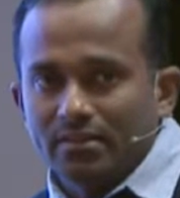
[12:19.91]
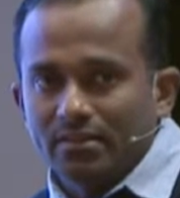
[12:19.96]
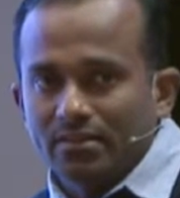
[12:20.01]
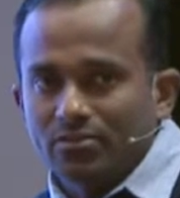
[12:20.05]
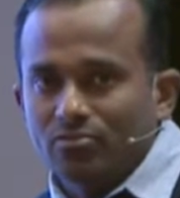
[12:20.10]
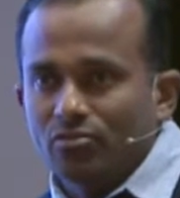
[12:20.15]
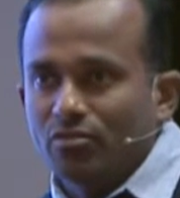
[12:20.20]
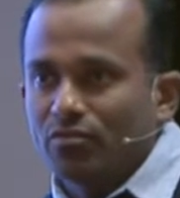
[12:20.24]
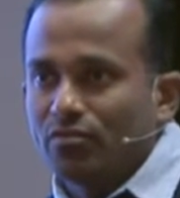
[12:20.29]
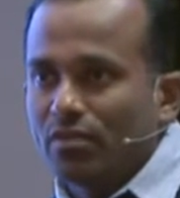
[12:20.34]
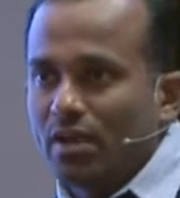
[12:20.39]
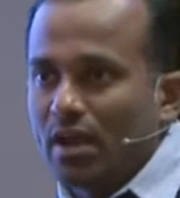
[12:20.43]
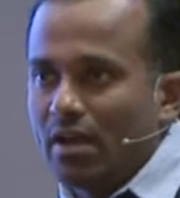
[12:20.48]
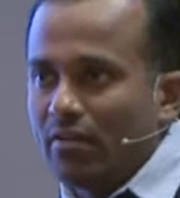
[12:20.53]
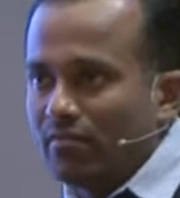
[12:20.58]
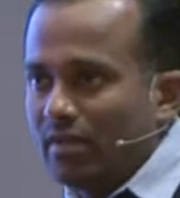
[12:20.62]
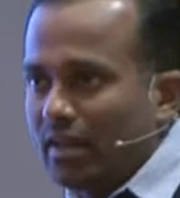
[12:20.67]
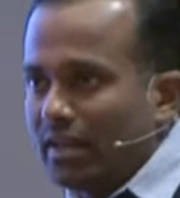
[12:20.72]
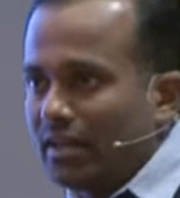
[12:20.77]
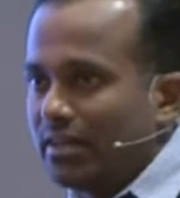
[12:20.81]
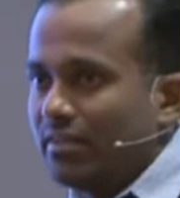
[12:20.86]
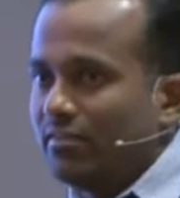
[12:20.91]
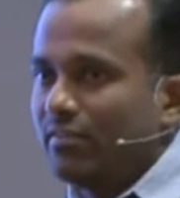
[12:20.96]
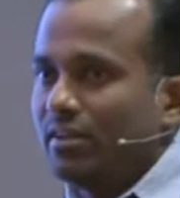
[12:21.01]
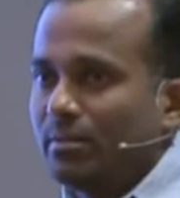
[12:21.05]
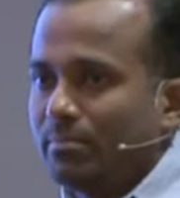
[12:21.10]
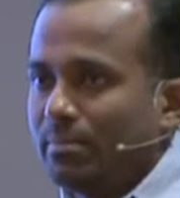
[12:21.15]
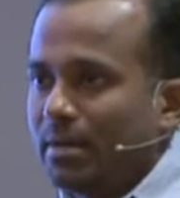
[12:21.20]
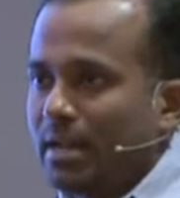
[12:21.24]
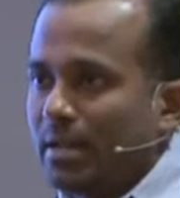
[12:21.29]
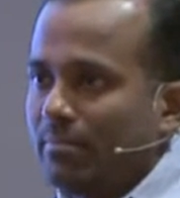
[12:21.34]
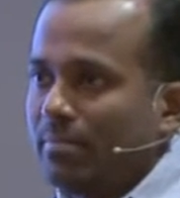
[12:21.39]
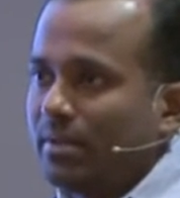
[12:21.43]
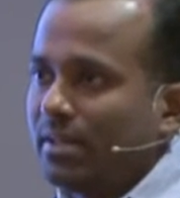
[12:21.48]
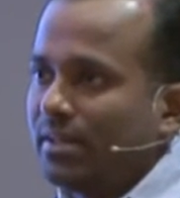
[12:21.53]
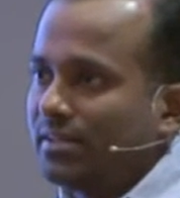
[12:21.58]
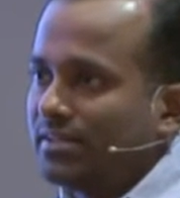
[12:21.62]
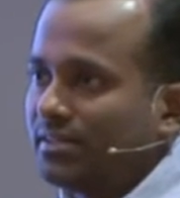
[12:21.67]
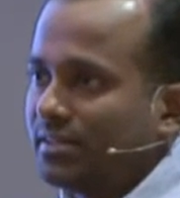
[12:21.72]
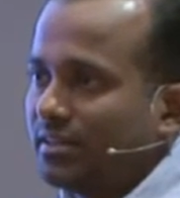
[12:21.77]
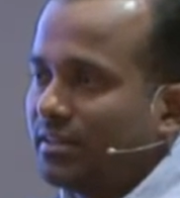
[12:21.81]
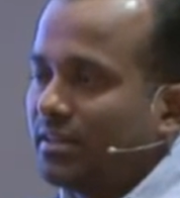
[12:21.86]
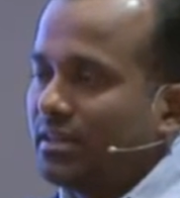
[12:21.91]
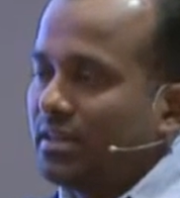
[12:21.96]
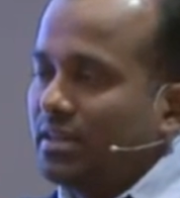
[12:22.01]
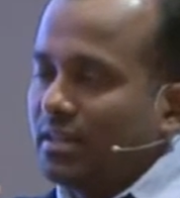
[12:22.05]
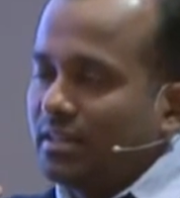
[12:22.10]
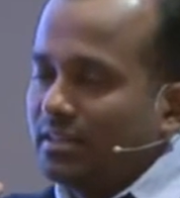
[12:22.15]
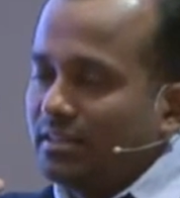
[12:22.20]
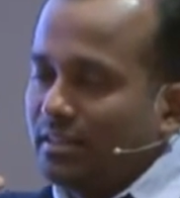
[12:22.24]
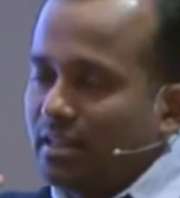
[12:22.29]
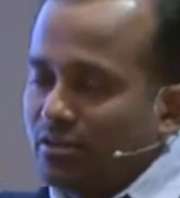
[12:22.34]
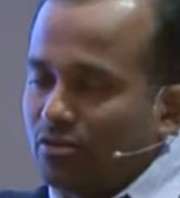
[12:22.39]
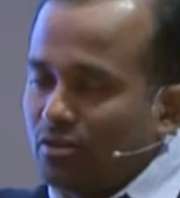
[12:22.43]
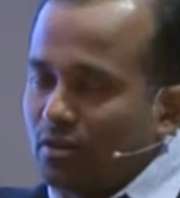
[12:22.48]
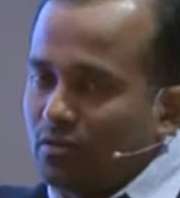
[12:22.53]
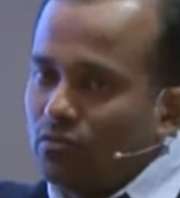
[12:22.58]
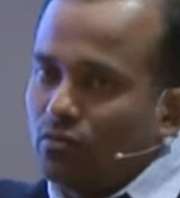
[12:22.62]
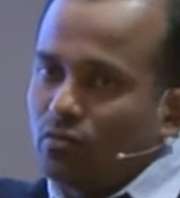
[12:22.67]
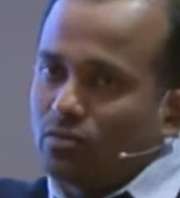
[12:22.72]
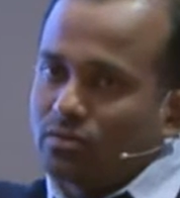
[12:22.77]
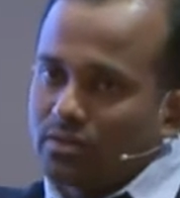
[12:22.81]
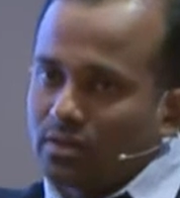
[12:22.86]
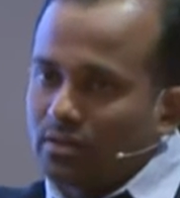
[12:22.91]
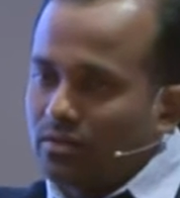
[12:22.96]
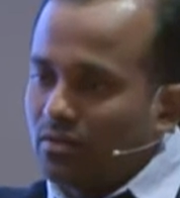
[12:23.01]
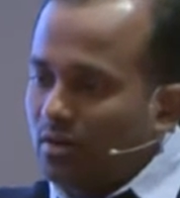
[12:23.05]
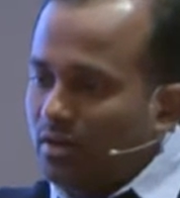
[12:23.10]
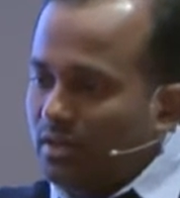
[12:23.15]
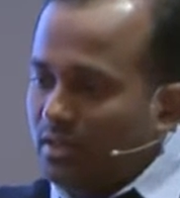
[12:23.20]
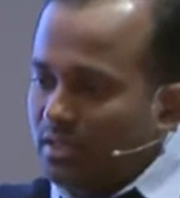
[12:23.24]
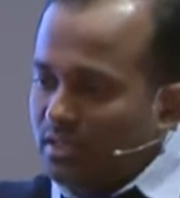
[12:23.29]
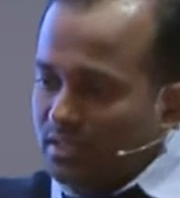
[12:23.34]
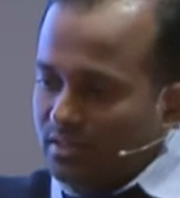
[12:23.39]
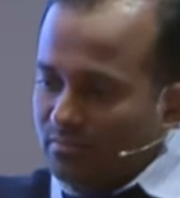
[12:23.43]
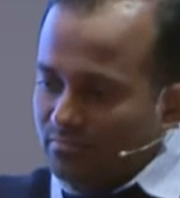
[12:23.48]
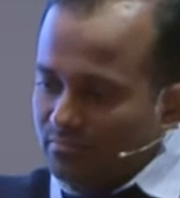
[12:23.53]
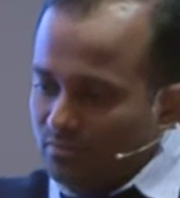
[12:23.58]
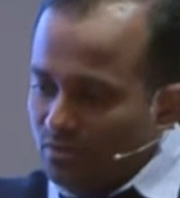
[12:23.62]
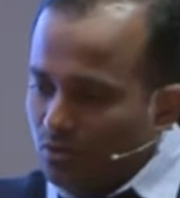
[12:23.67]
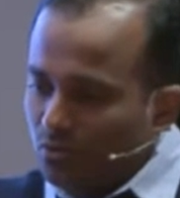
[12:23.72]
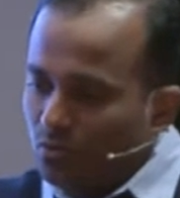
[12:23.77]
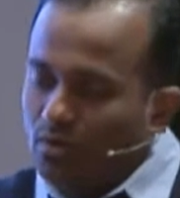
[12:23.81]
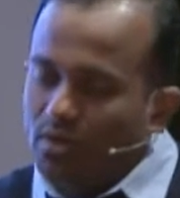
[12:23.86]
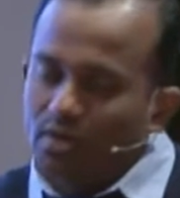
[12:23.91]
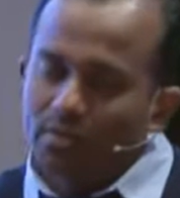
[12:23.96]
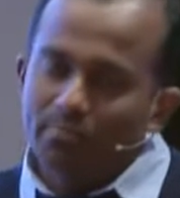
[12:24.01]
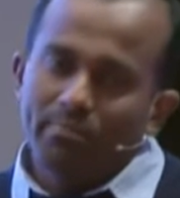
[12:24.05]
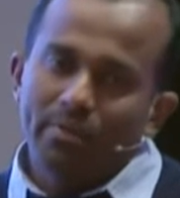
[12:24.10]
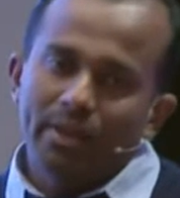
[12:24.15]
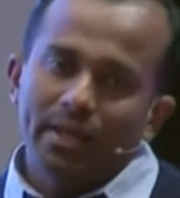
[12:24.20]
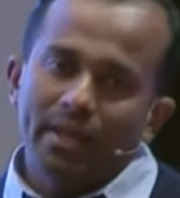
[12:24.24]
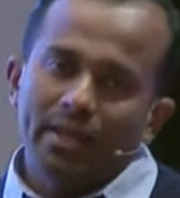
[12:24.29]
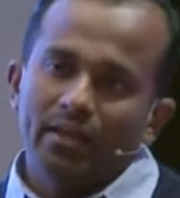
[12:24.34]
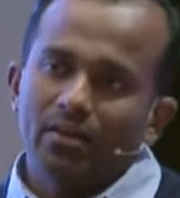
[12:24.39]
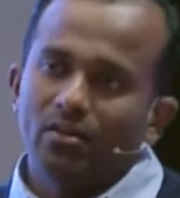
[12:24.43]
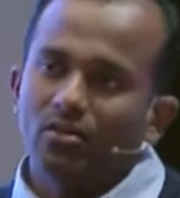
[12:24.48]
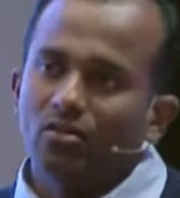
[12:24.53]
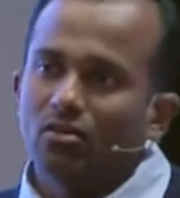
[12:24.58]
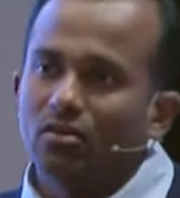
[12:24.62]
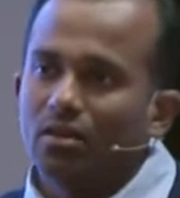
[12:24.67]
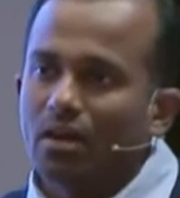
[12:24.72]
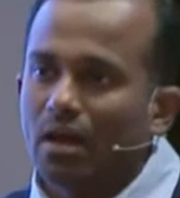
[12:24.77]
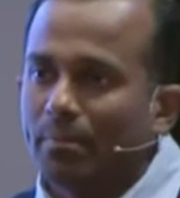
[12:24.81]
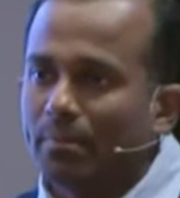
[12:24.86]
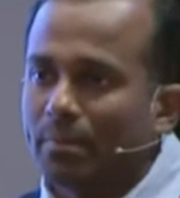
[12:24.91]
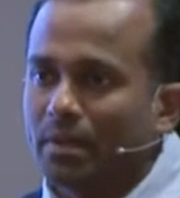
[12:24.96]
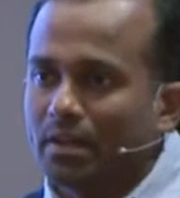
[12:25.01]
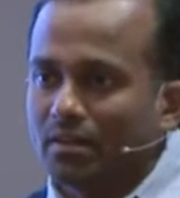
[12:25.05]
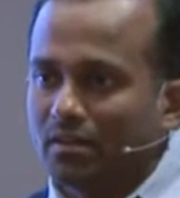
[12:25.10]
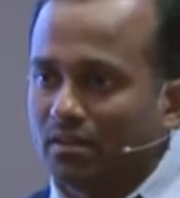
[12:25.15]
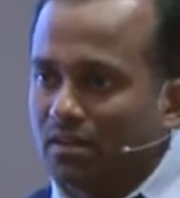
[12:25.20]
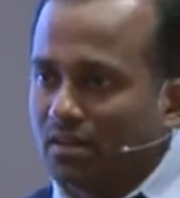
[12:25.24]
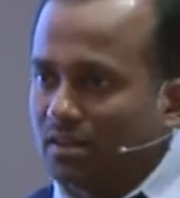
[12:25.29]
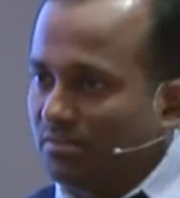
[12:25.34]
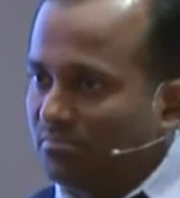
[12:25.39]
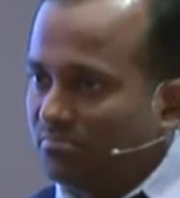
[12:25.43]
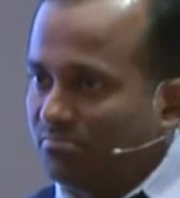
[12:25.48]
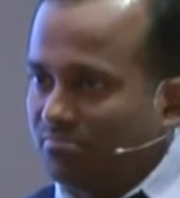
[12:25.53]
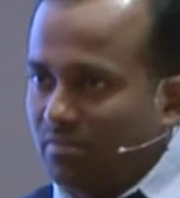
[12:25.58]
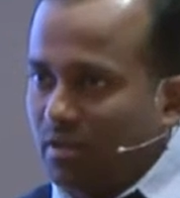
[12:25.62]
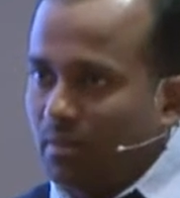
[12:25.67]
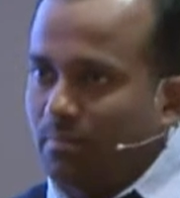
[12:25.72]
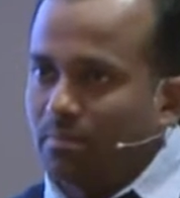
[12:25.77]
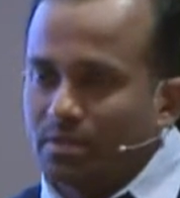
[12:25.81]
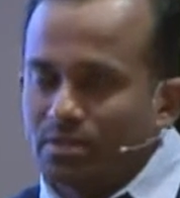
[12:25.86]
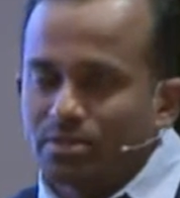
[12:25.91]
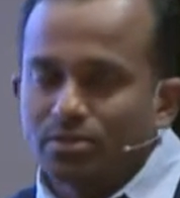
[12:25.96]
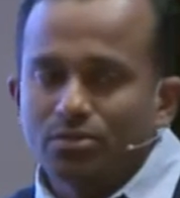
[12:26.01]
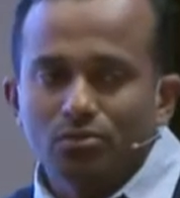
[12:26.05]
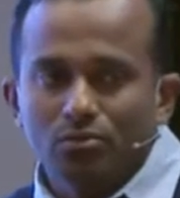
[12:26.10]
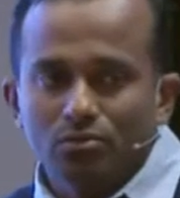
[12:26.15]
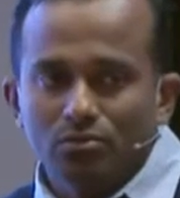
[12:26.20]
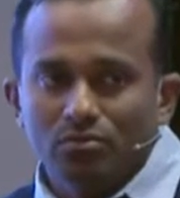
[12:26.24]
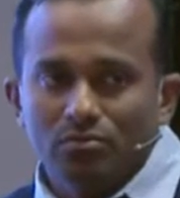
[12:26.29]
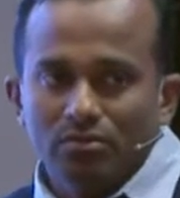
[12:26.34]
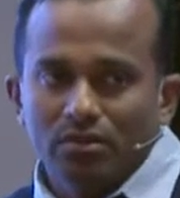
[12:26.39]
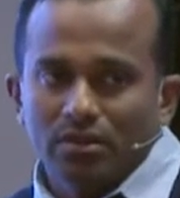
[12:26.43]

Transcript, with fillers: So if you have like developed an application that you have hosted on Google Play or Apple Apple Store,